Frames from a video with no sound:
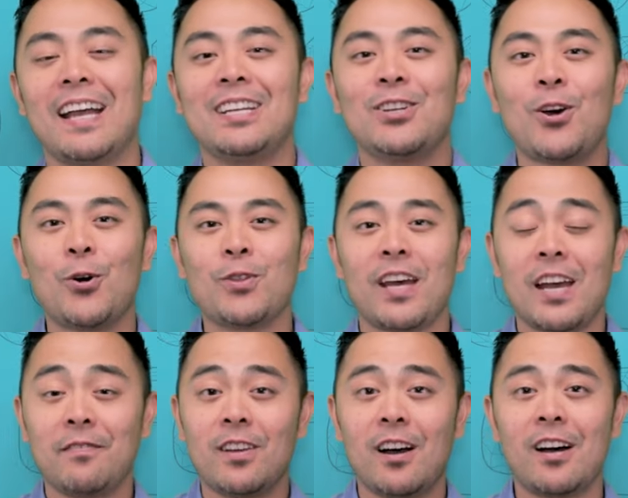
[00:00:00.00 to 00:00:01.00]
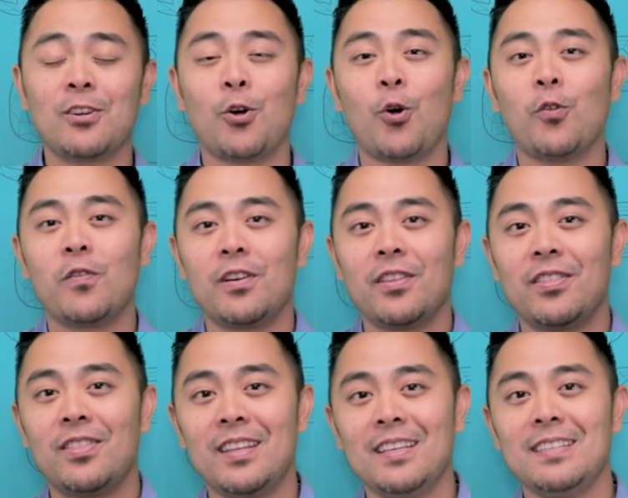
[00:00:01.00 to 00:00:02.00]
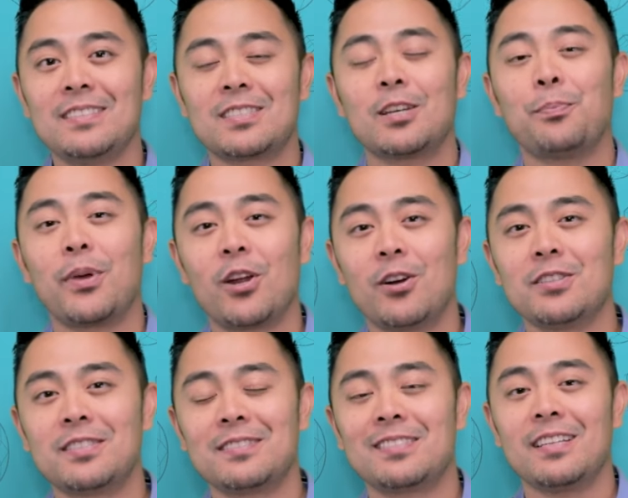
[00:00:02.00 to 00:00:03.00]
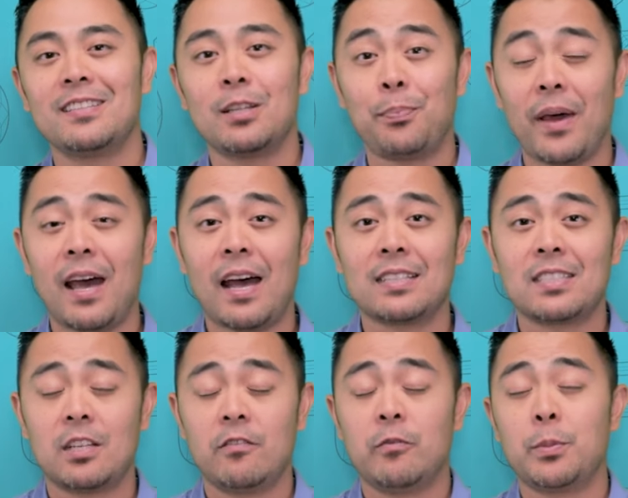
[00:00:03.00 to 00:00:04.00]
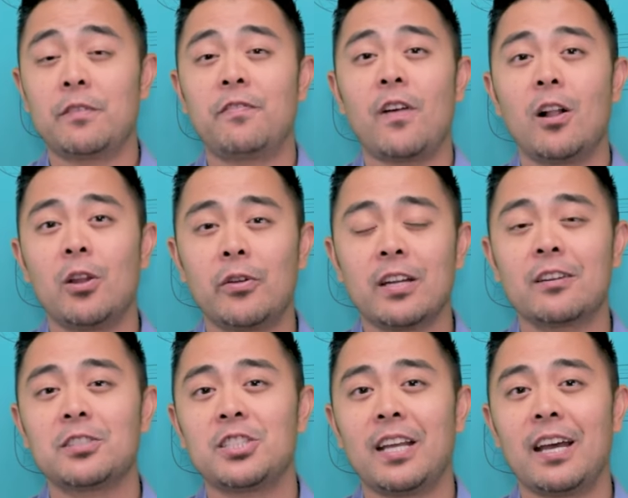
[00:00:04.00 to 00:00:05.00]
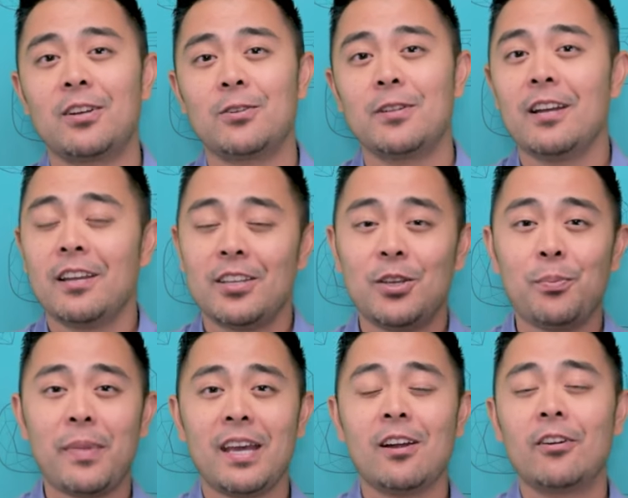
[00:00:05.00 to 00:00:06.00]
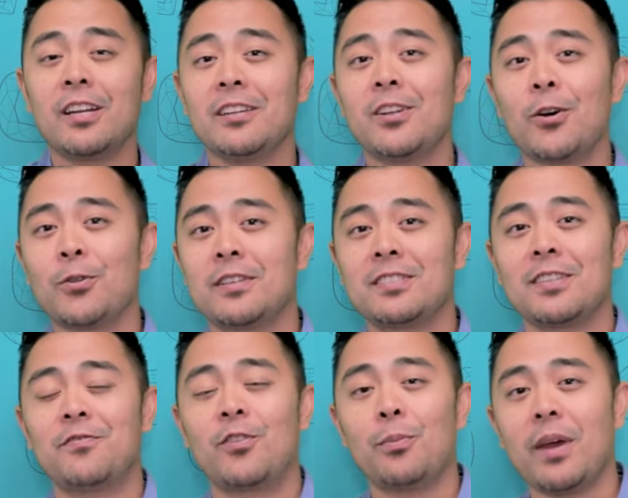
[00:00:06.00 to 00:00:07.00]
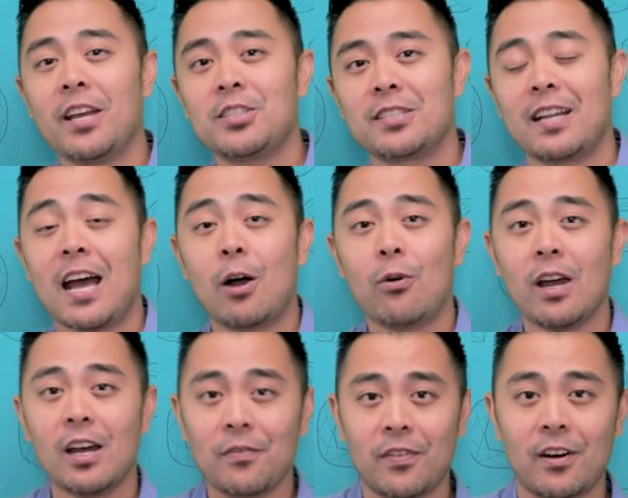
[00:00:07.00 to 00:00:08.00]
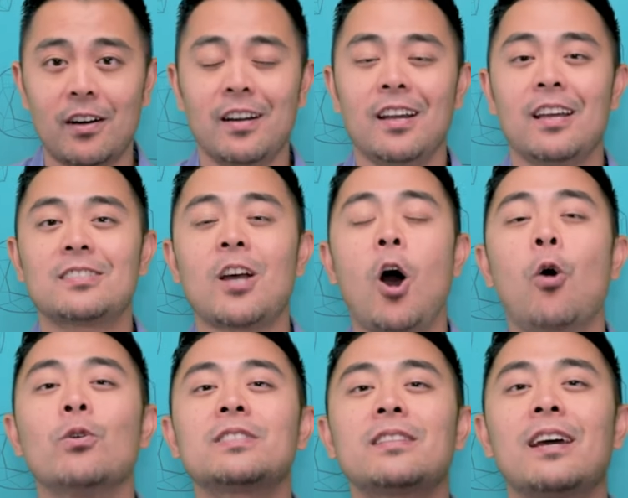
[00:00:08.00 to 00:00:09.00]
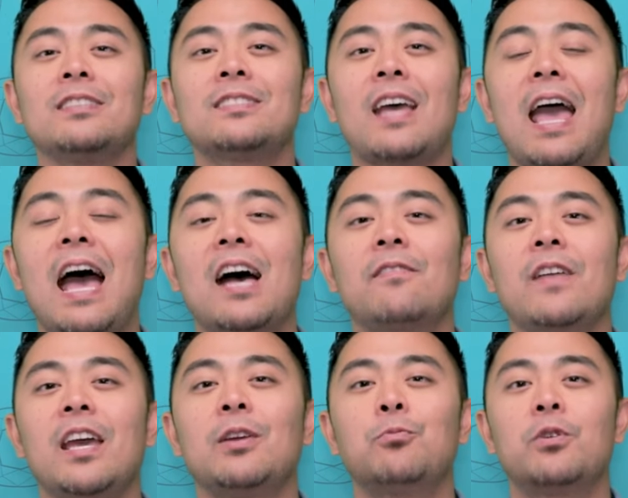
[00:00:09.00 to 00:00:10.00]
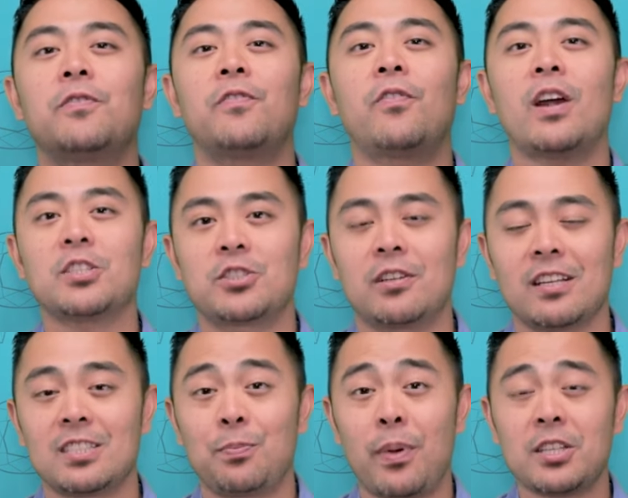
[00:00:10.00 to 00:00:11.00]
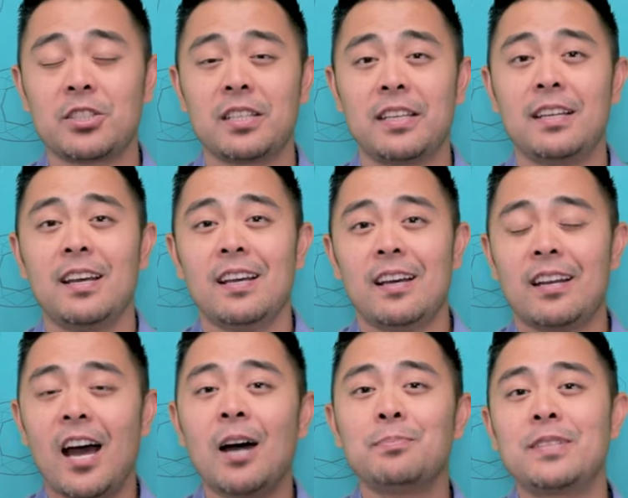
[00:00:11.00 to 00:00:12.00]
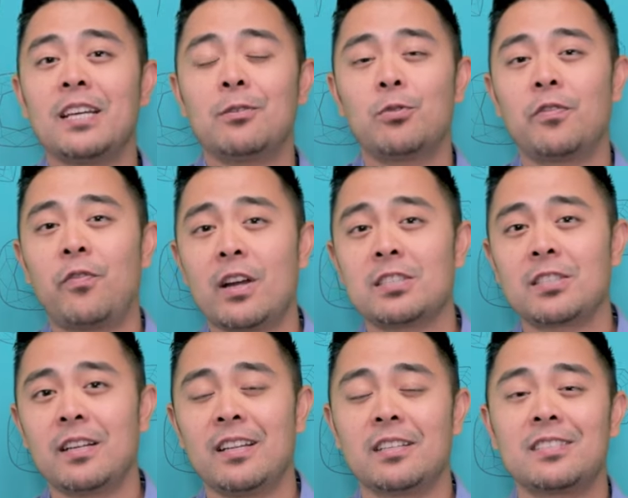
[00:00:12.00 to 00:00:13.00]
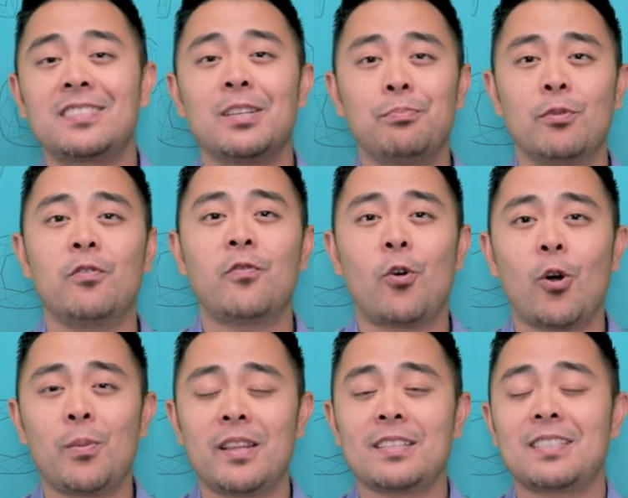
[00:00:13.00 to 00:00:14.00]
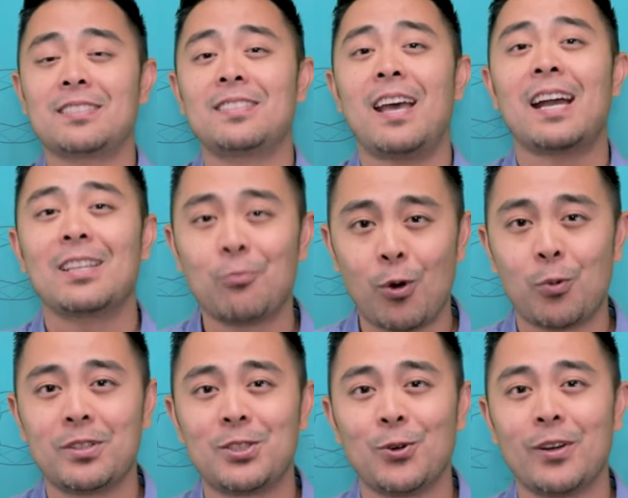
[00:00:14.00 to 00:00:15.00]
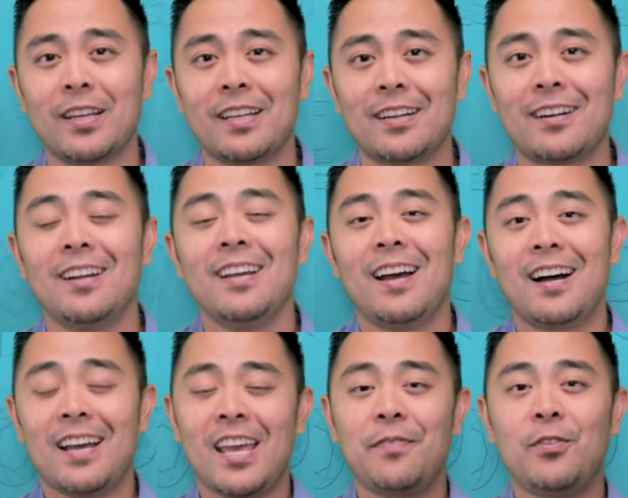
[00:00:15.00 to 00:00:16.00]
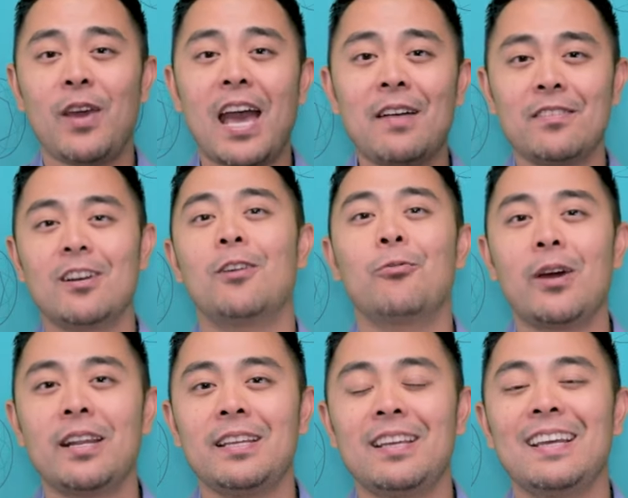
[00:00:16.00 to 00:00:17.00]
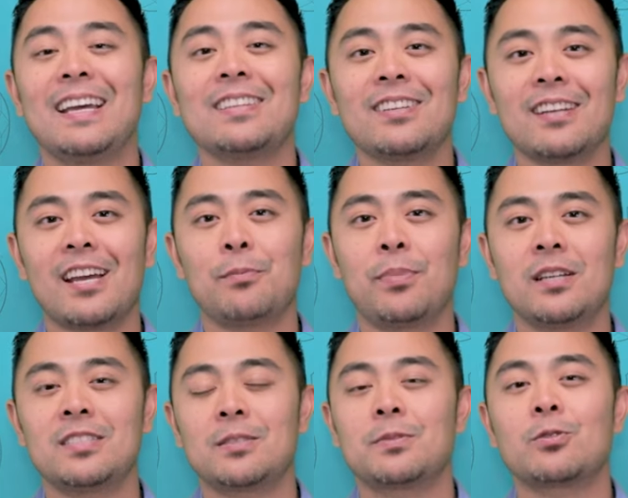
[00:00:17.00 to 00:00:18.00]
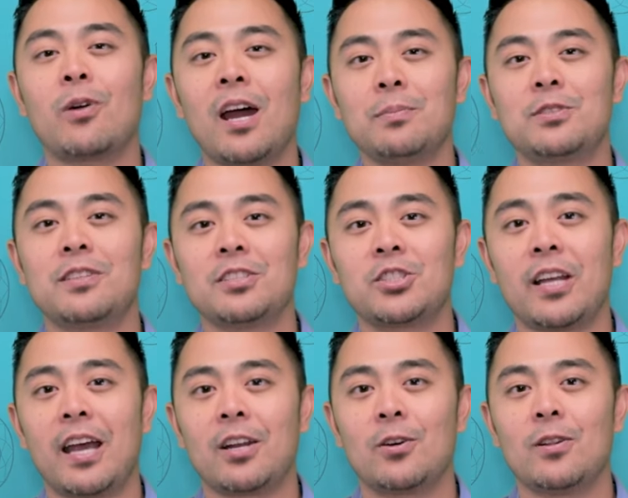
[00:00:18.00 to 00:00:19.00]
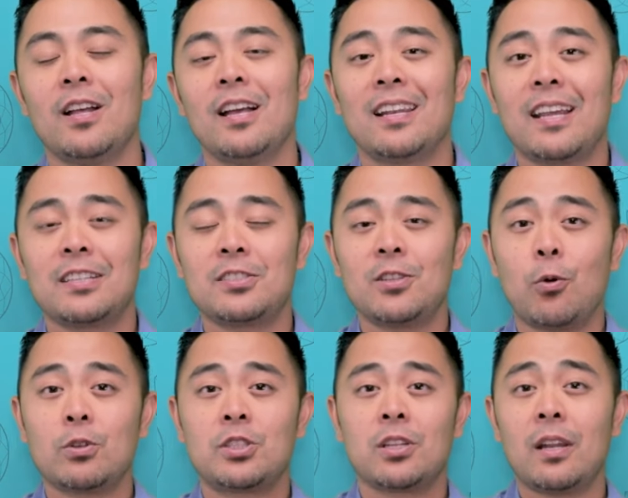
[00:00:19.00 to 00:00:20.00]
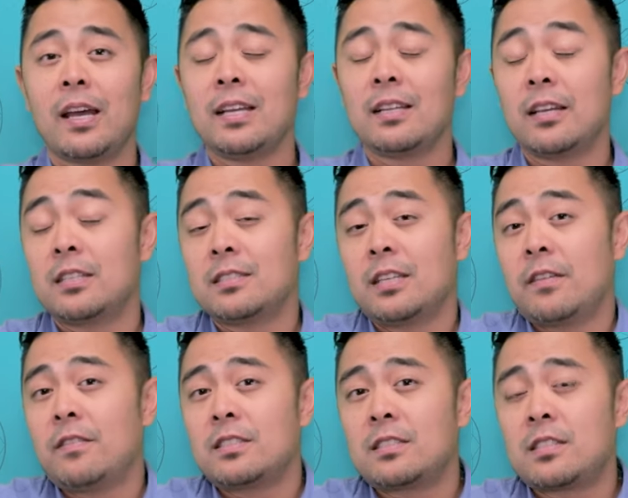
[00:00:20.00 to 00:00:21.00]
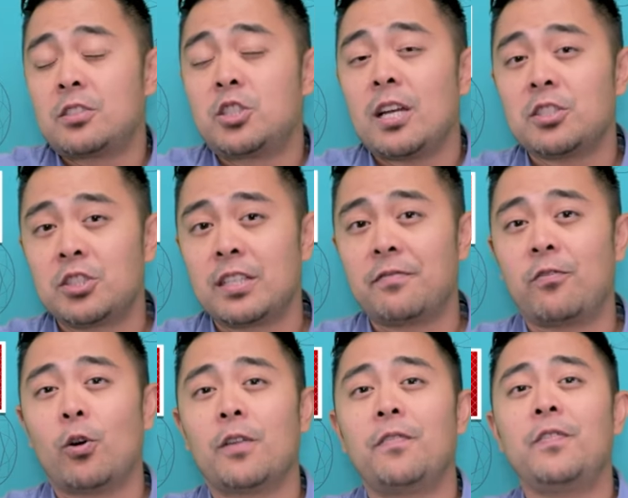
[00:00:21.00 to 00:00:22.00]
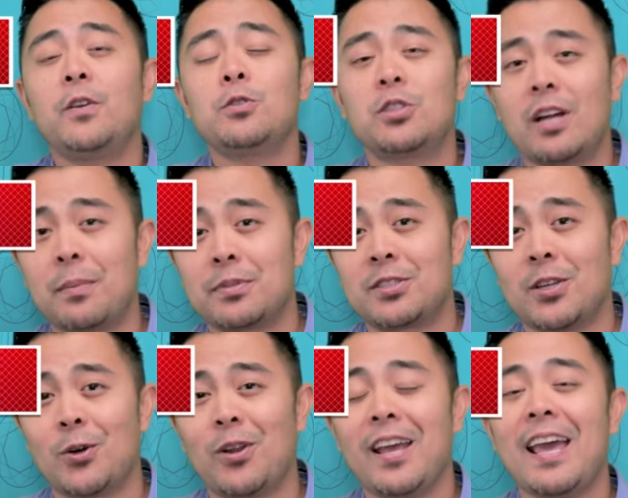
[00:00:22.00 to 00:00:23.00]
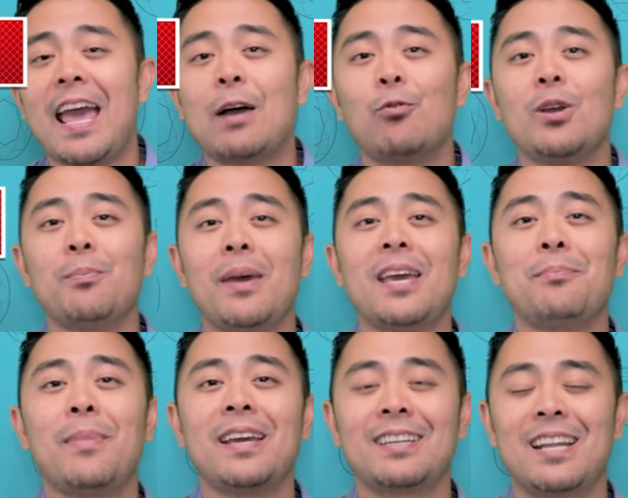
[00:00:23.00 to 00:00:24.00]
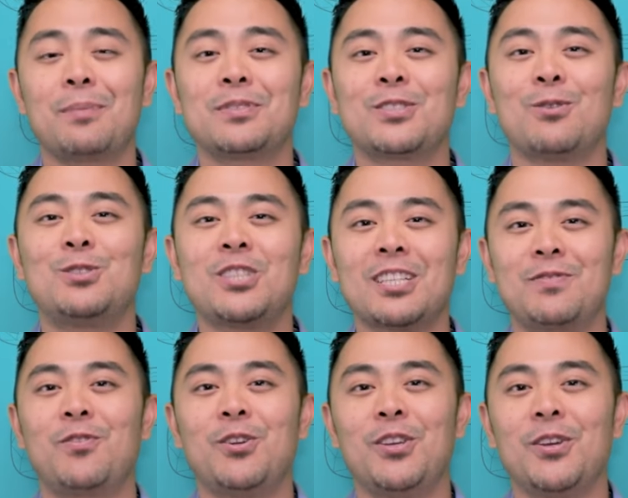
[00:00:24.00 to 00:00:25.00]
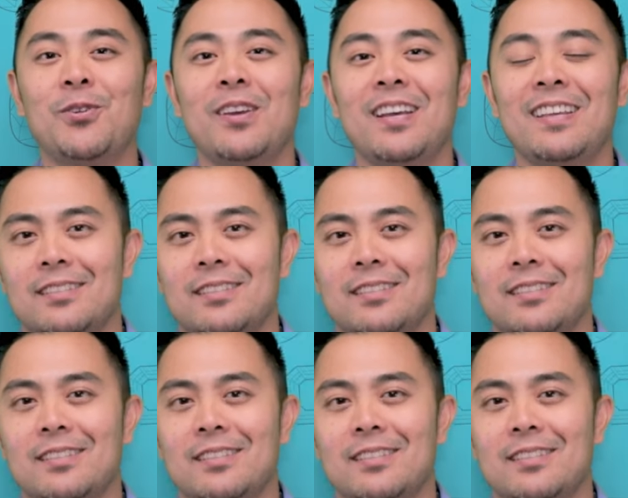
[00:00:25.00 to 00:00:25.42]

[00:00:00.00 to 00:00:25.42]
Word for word: I know that I've gone over these comparisons in the past, and if you've been following our channel, you may already know this information. However, it's always nice to have a refresher, especially an updated refresher in a simple form, and that's exactly what we're doing here. Uh, if you haven't already, hit the like button, subscribe to the channel, let us know what you like, let us give us a suggestion for a future episode, and we may make an episode just for you.